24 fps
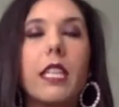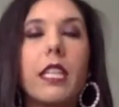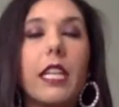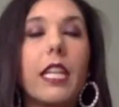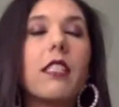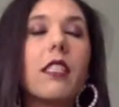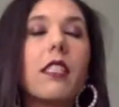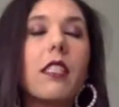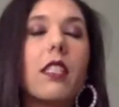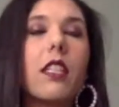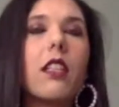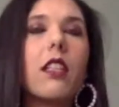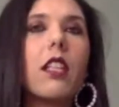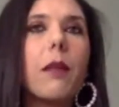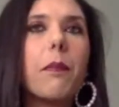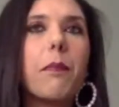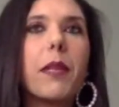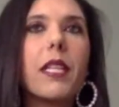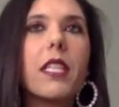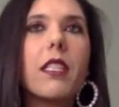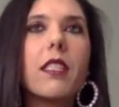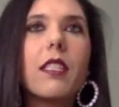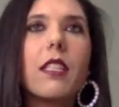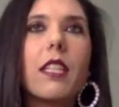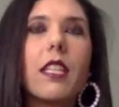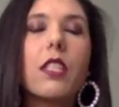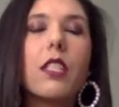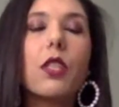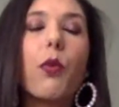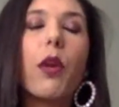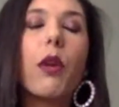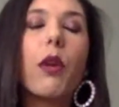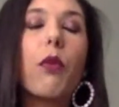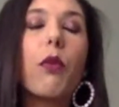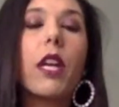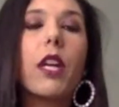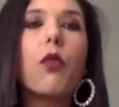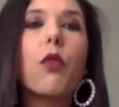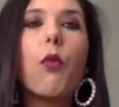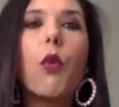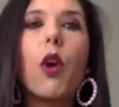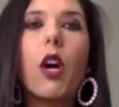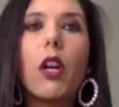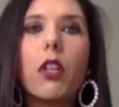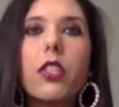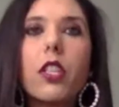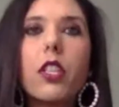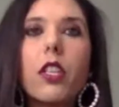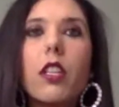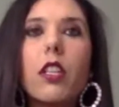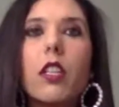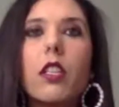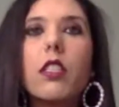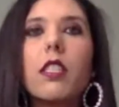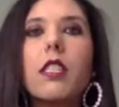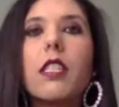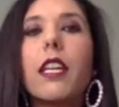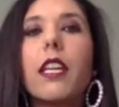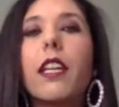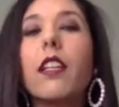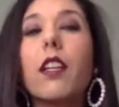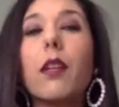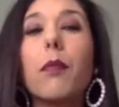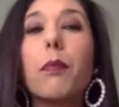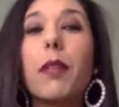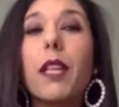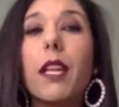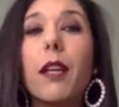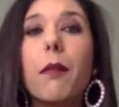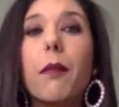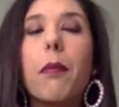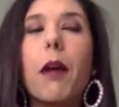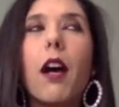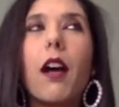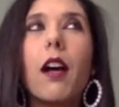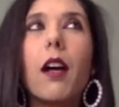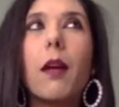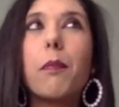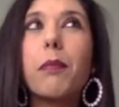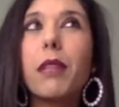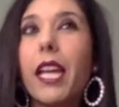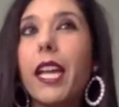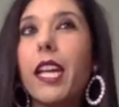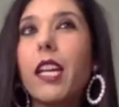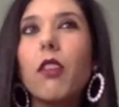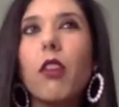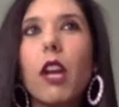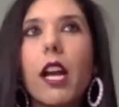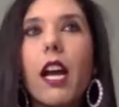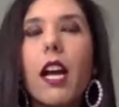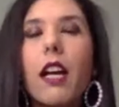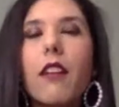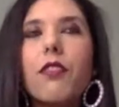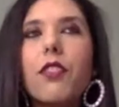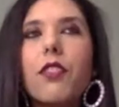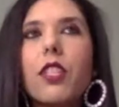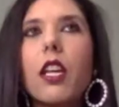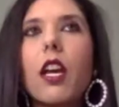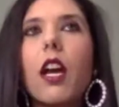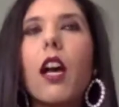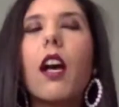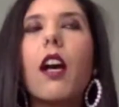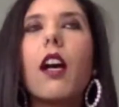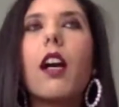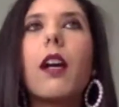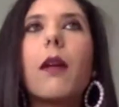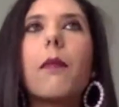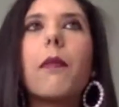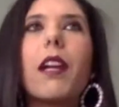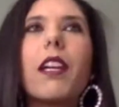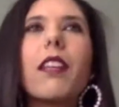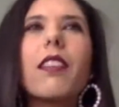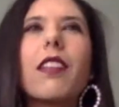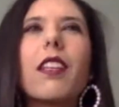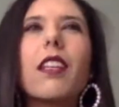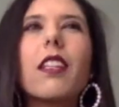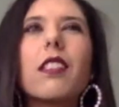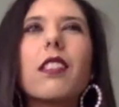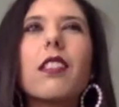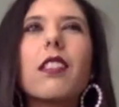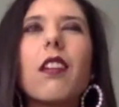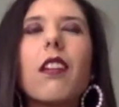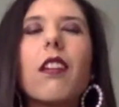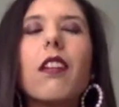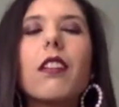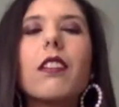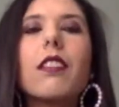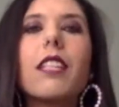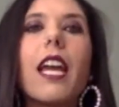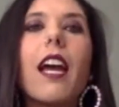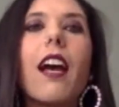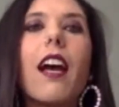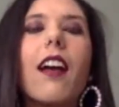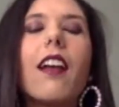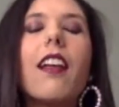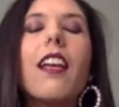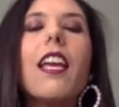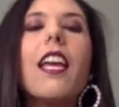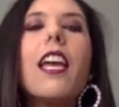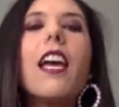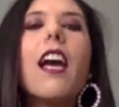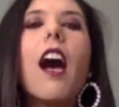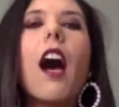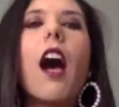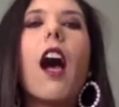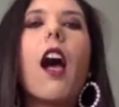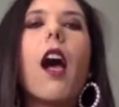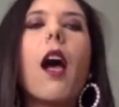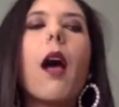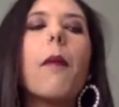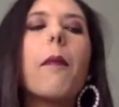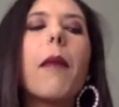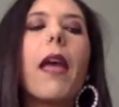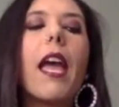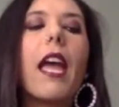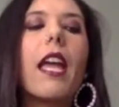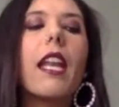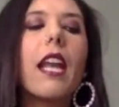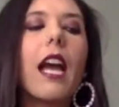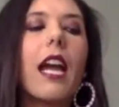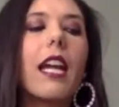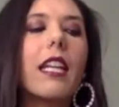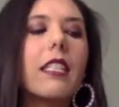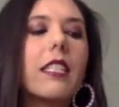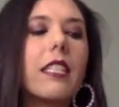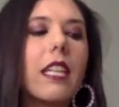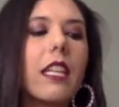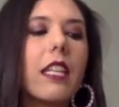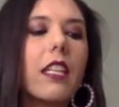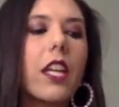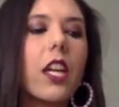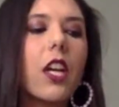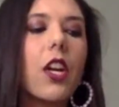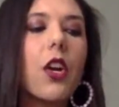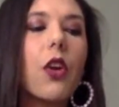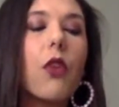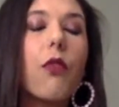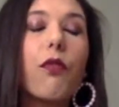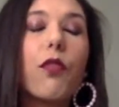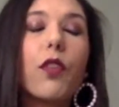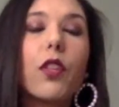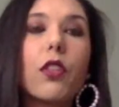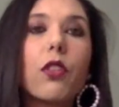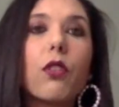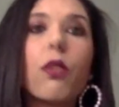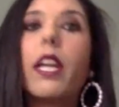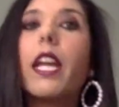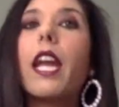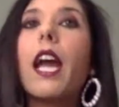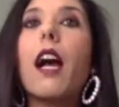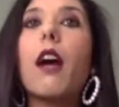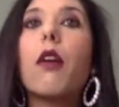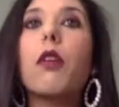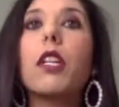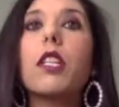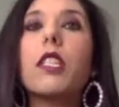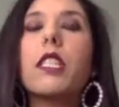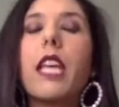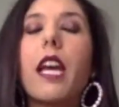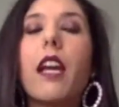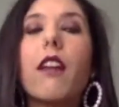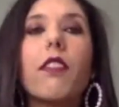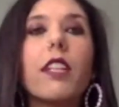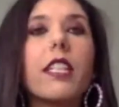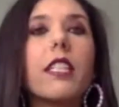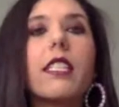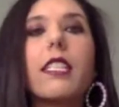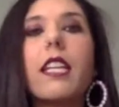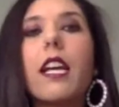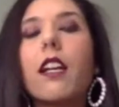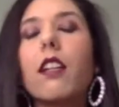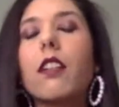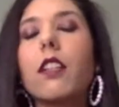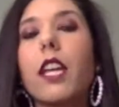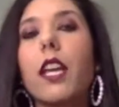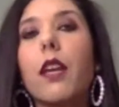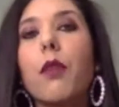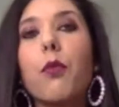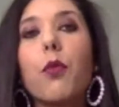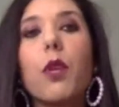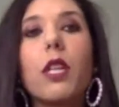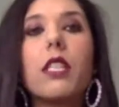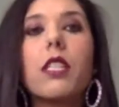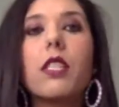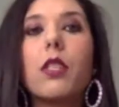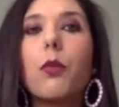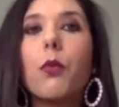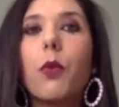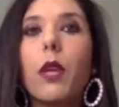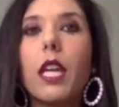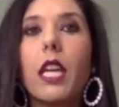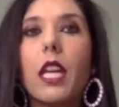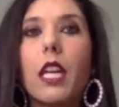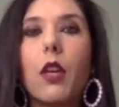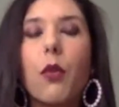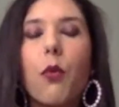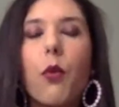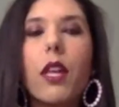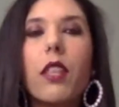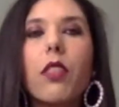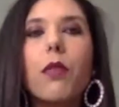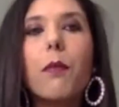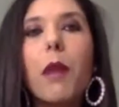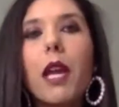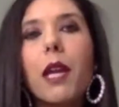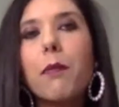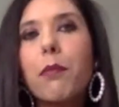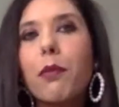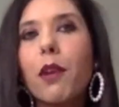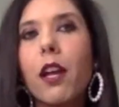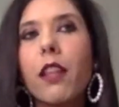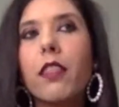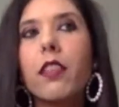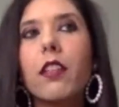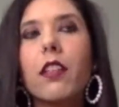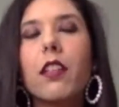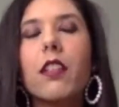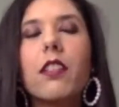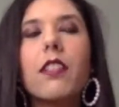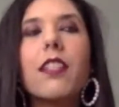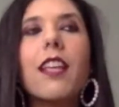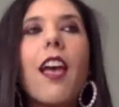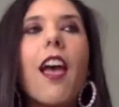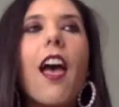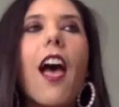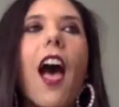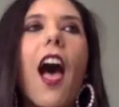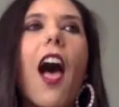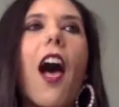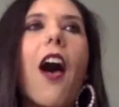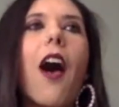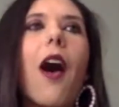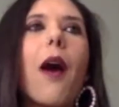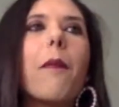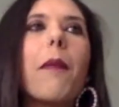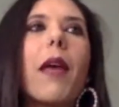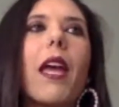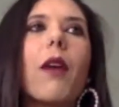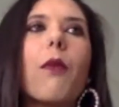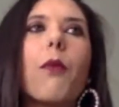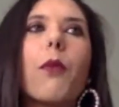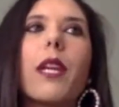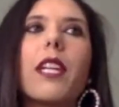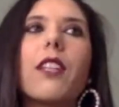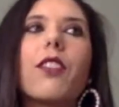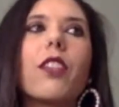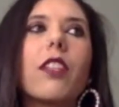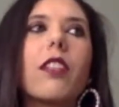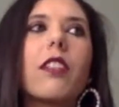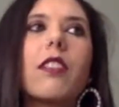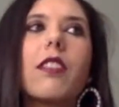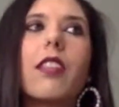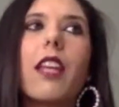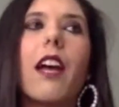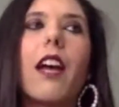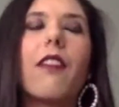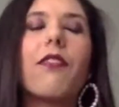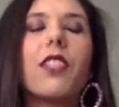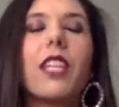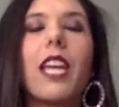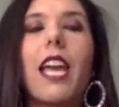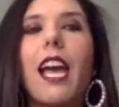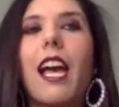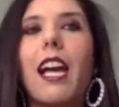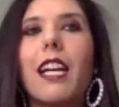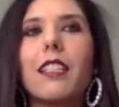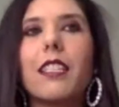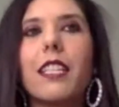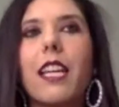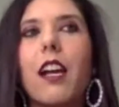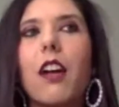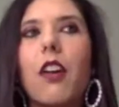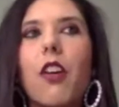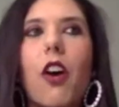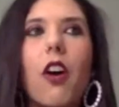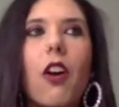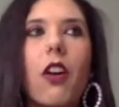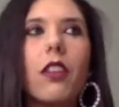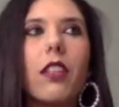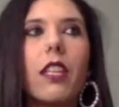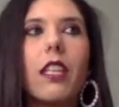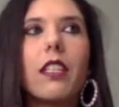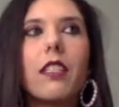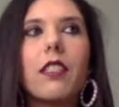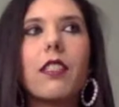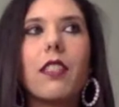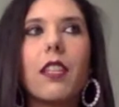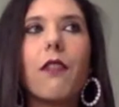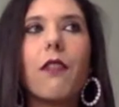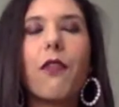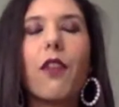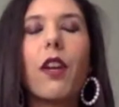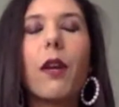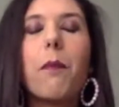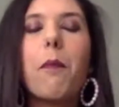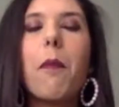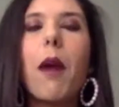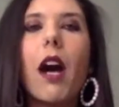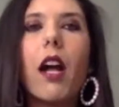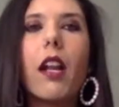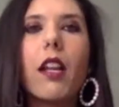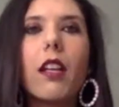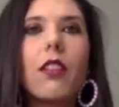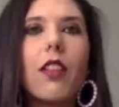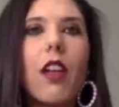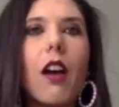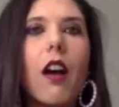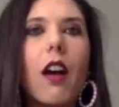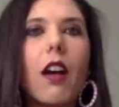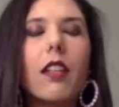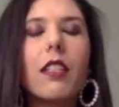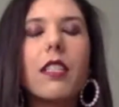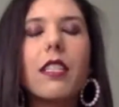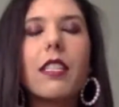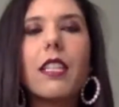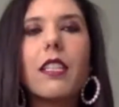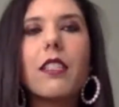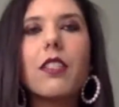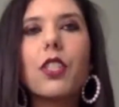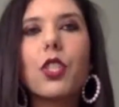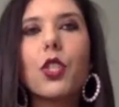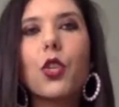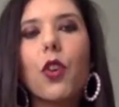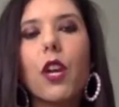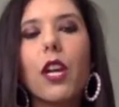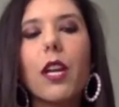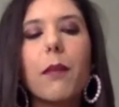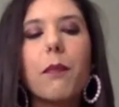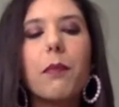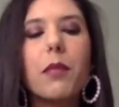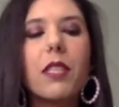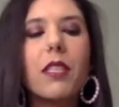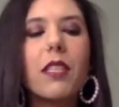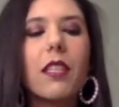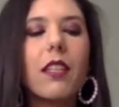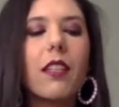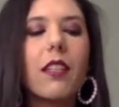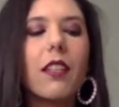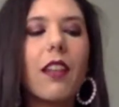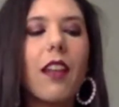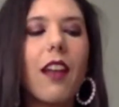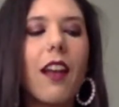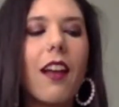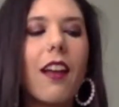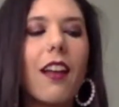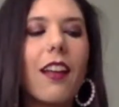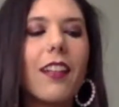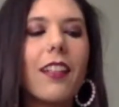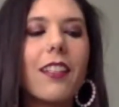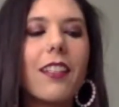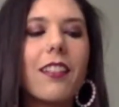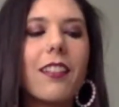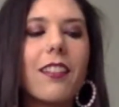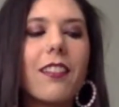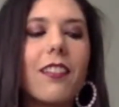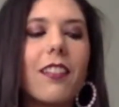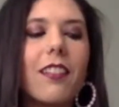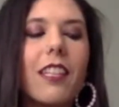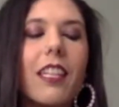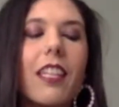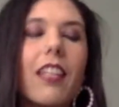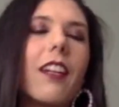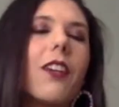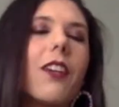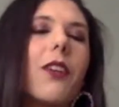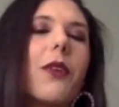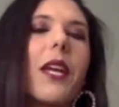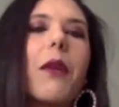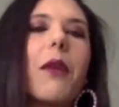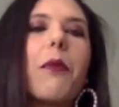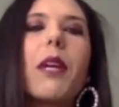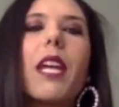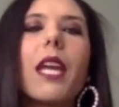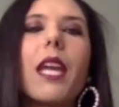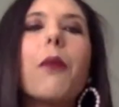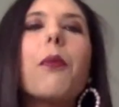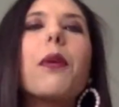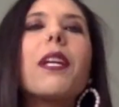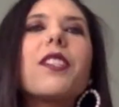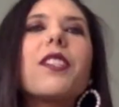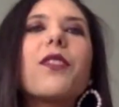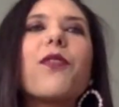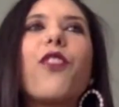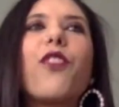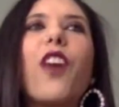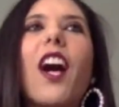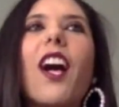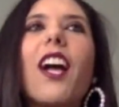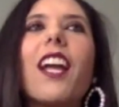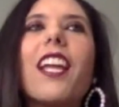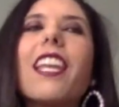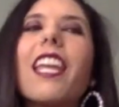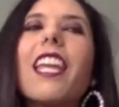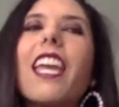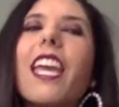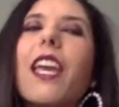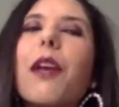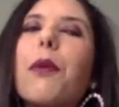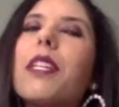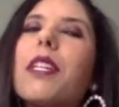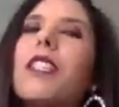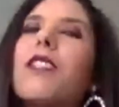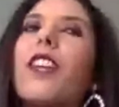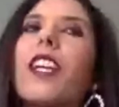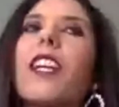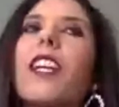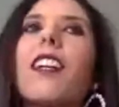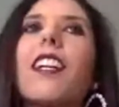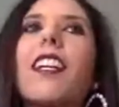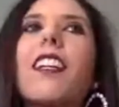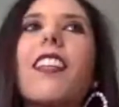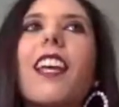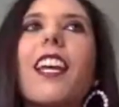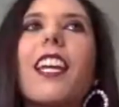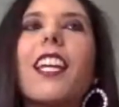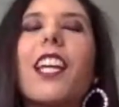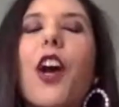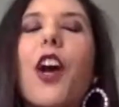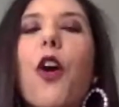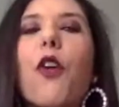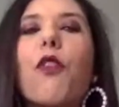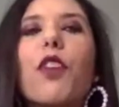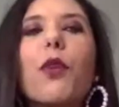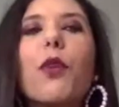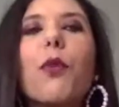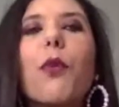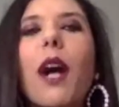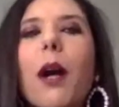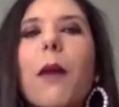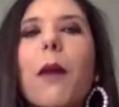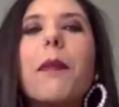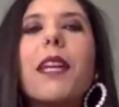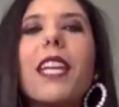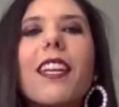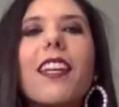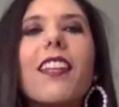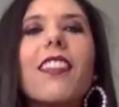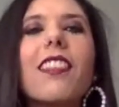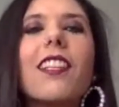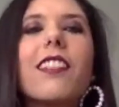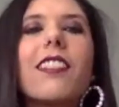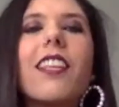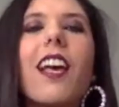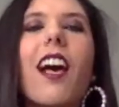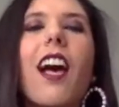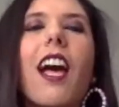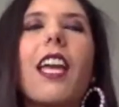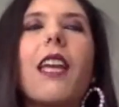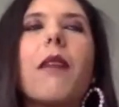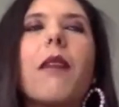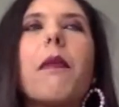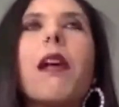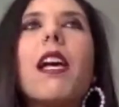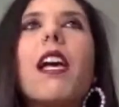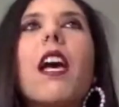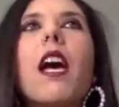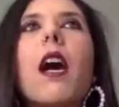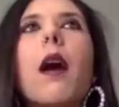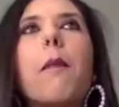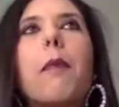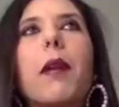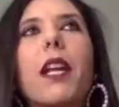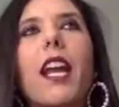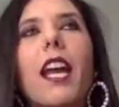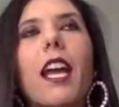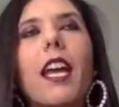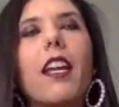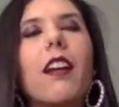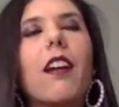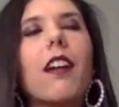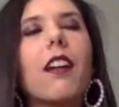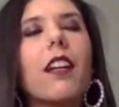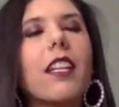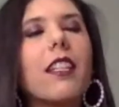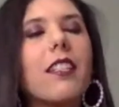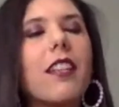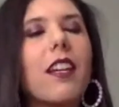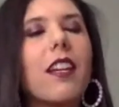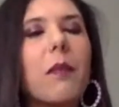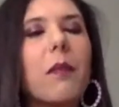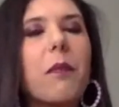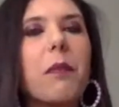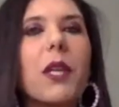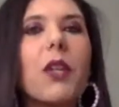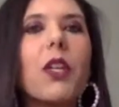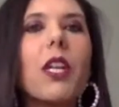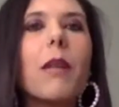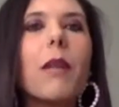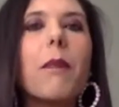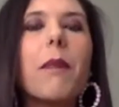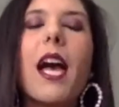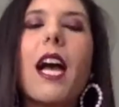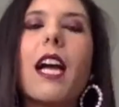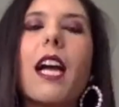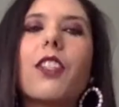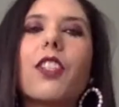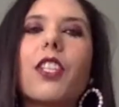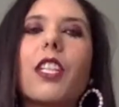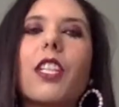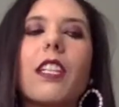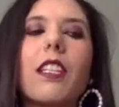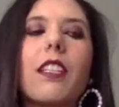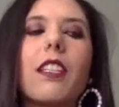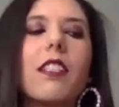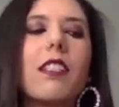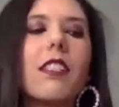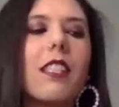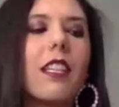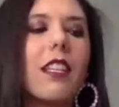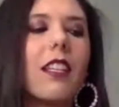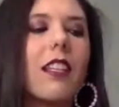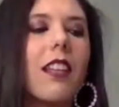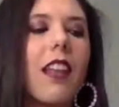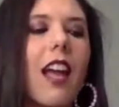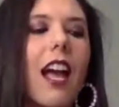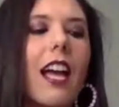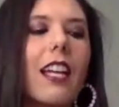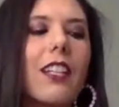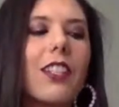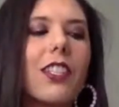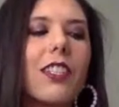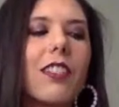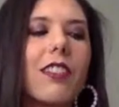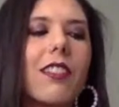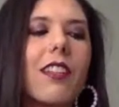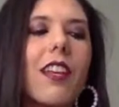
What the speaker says: He's still in business with Rick Walters Theater Playcraft, I think it's called. Yeah. And I did go for 3 hours every Saturday, once a week with my brothers. And we just have to act out all these different monologues and scripts. And, it was fun. It was very like overwhelming at the time, but I had already done beauty pageants and I